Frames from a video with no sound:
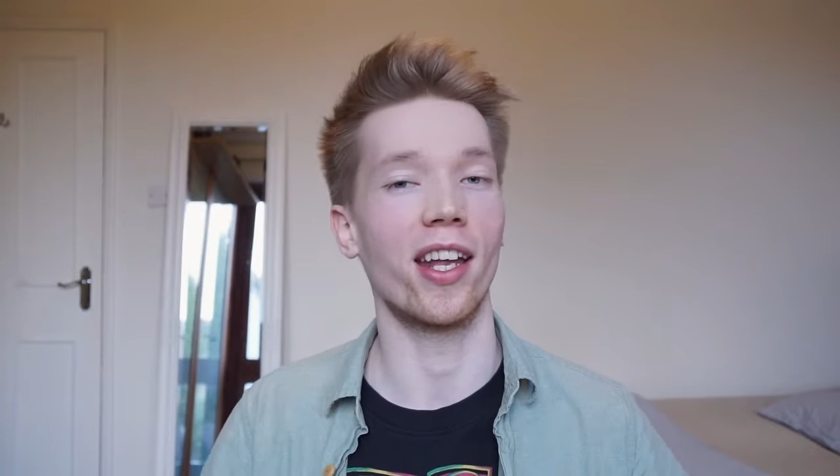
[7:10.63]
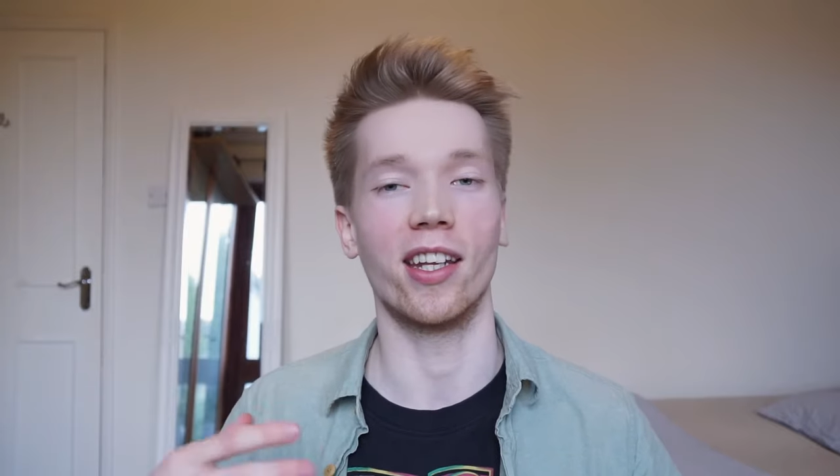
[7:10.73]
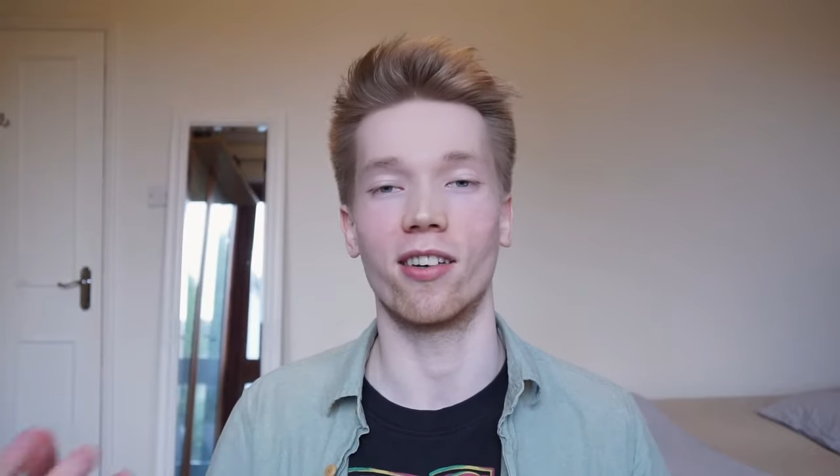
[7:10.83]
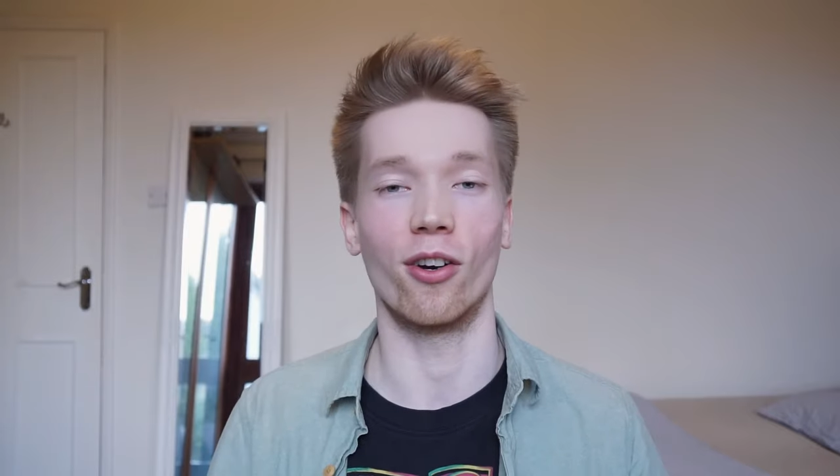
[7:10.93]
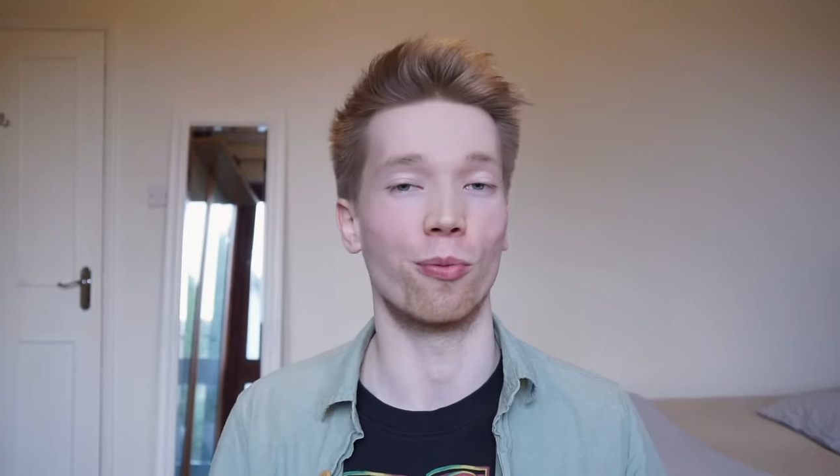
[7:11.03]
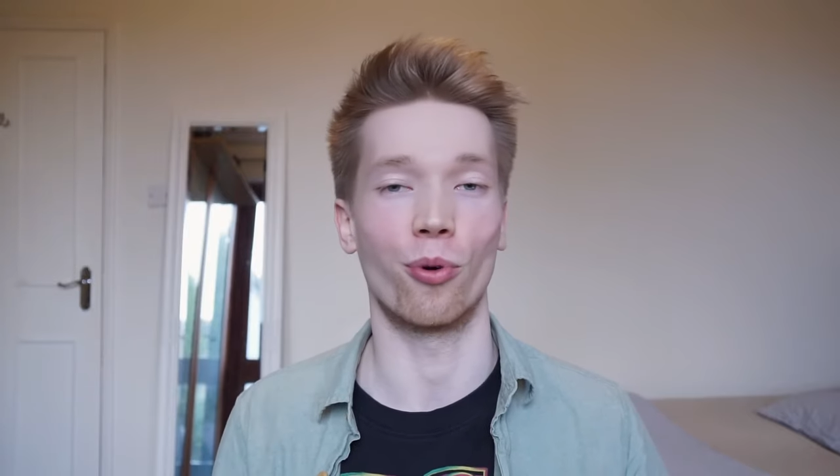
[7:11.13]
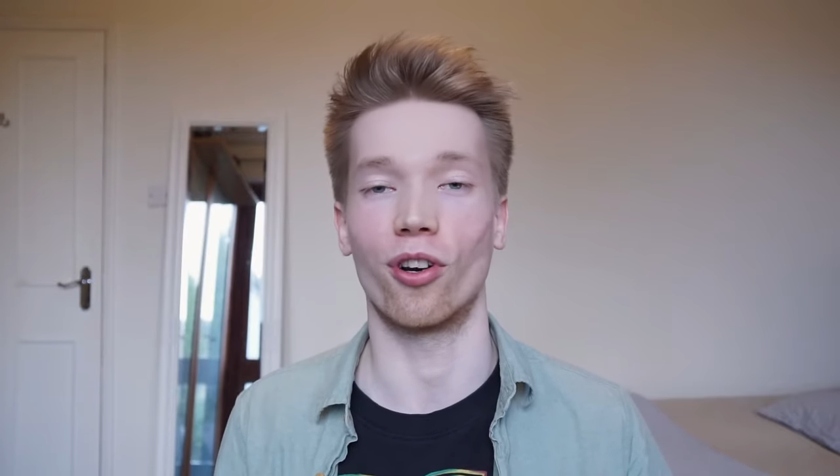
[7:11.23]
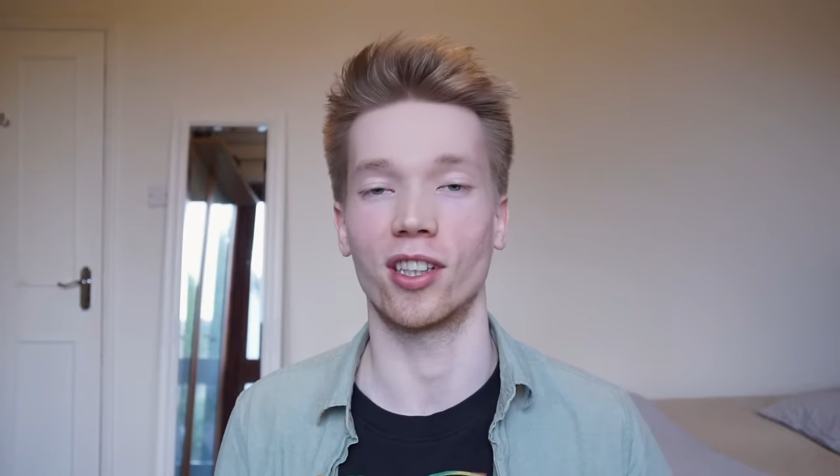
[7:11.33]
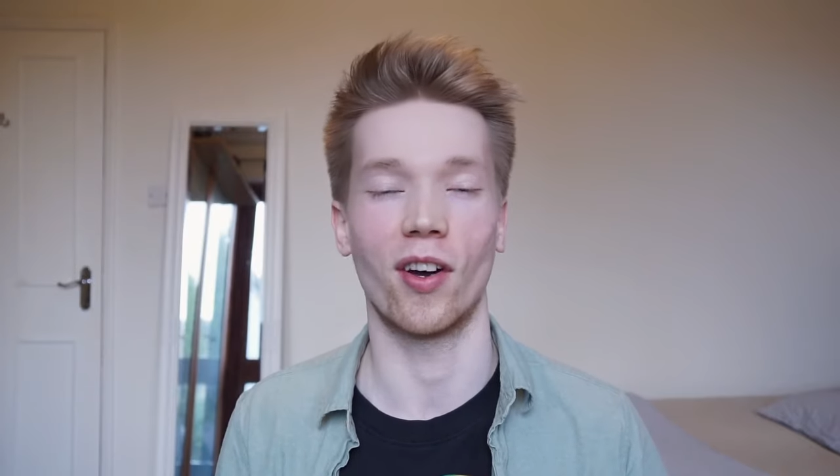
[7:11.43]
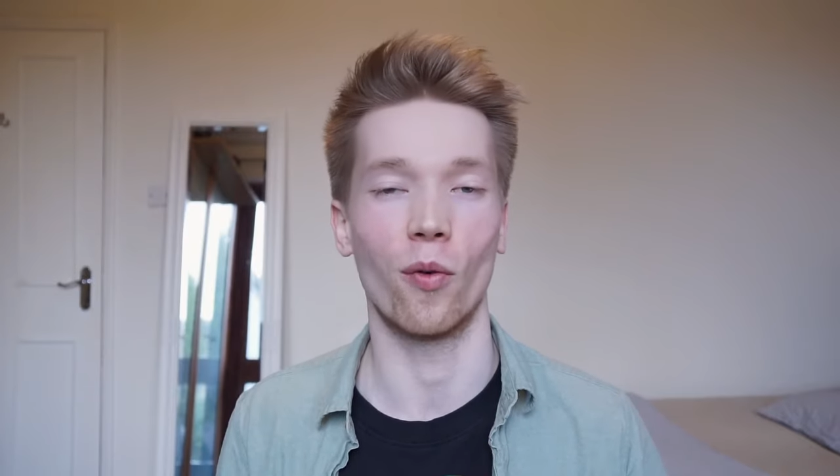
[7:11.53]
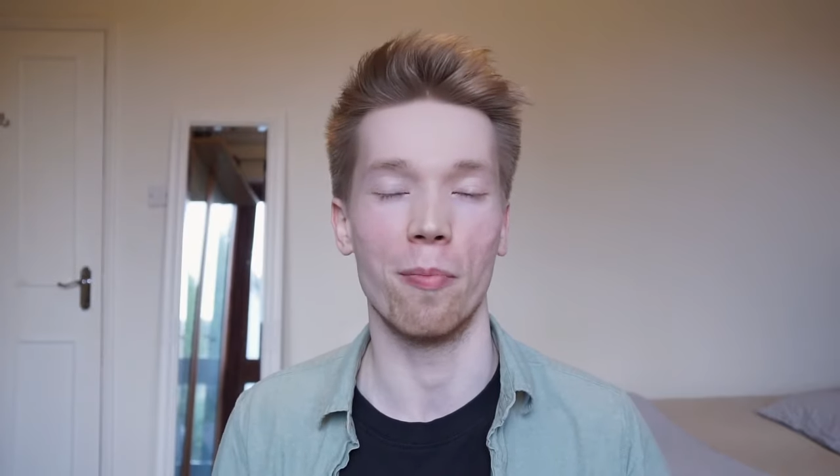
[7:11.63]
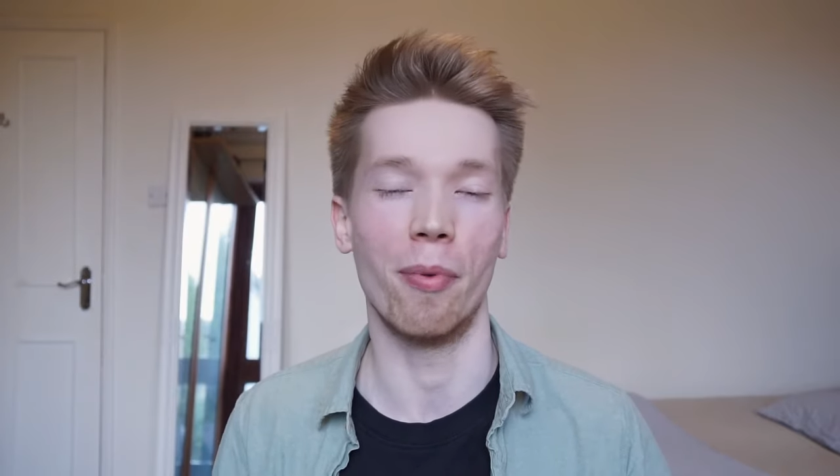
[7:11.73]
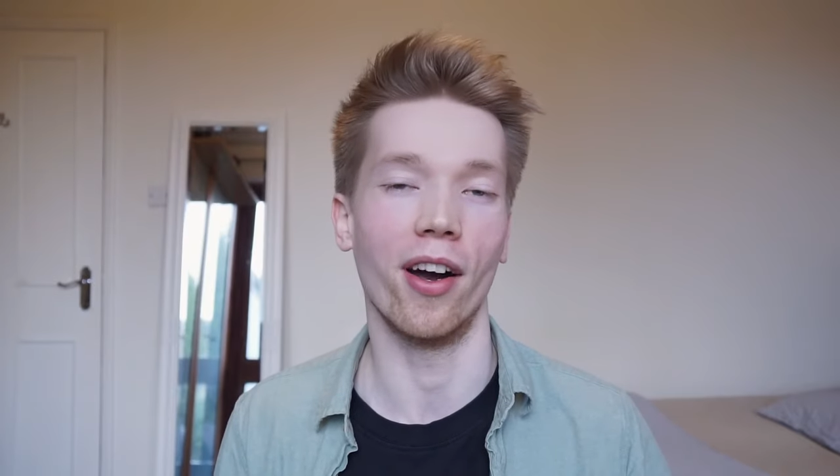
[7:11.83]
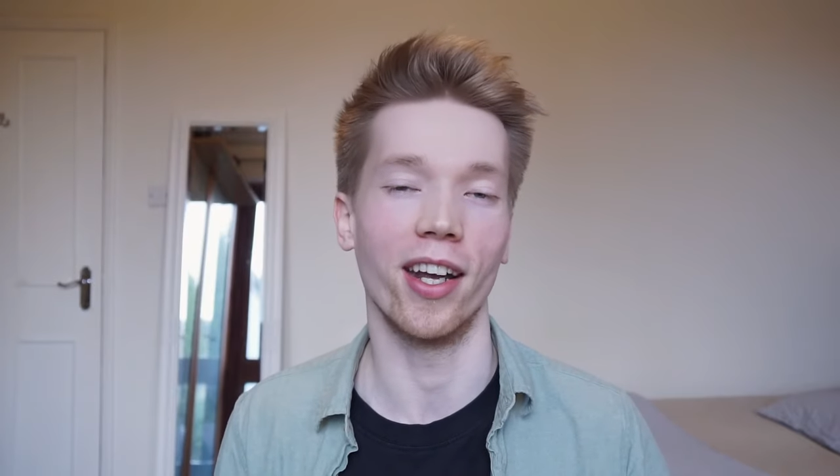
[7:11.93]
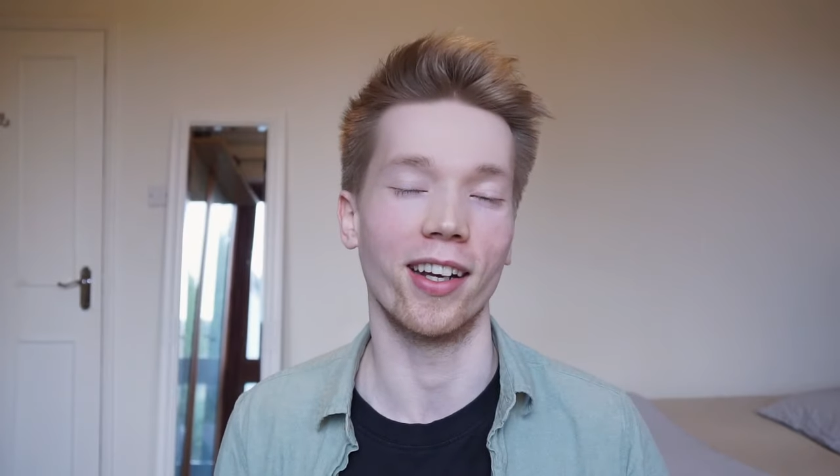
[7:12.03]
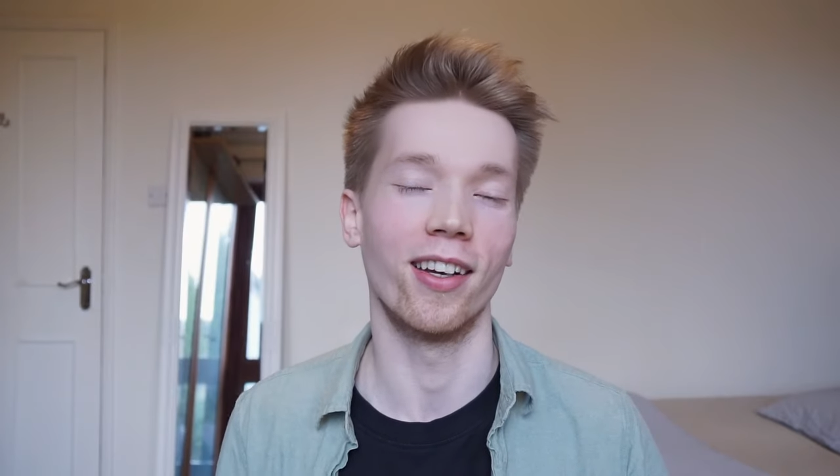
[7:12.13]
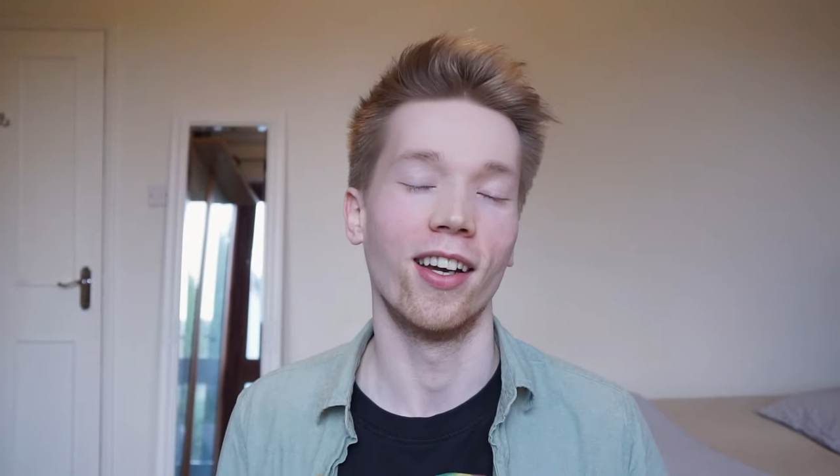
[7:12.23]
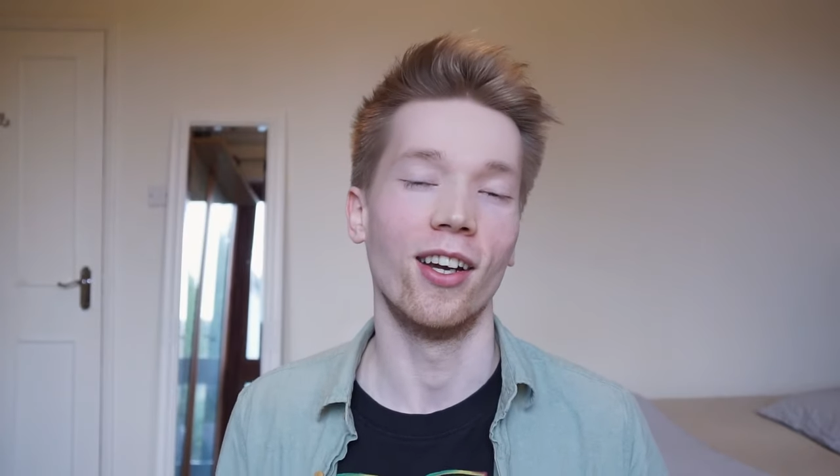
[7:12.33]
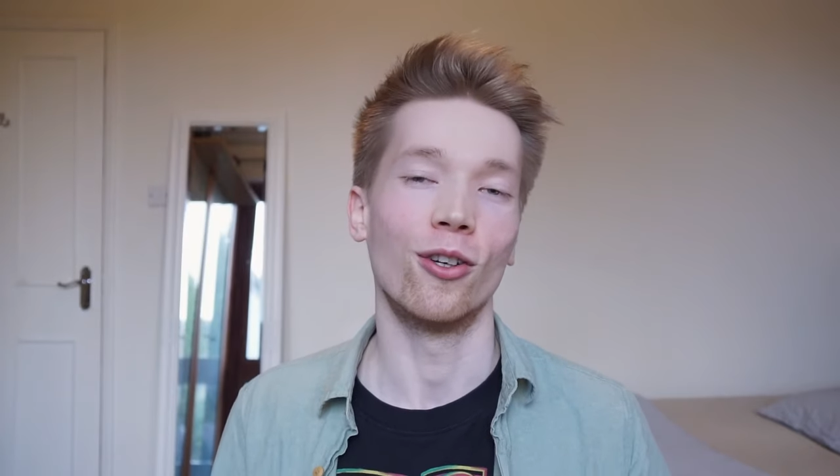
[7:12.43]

any kind of products that we're buying.